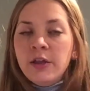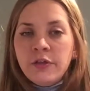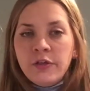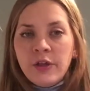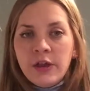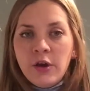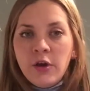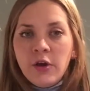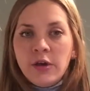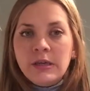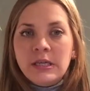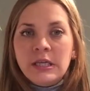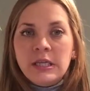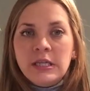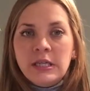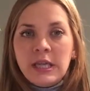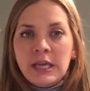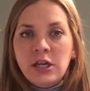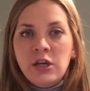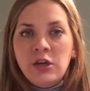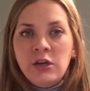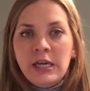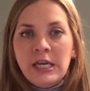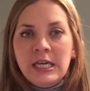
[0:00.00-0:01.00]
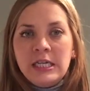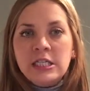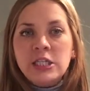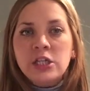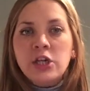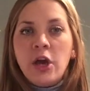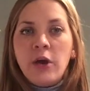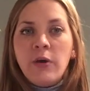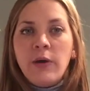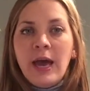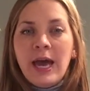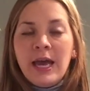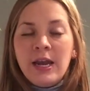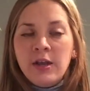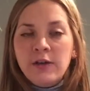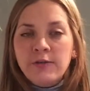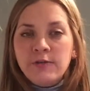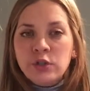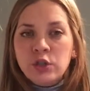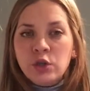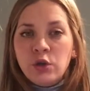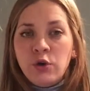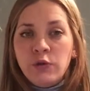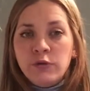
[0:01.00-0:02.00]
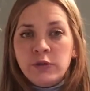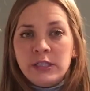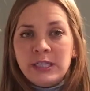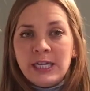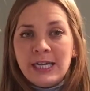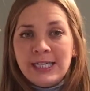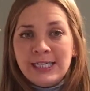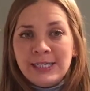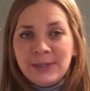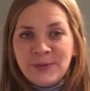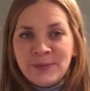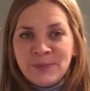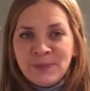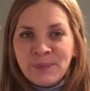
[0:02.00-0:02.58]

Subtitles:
then you need to go head over to Ofsted,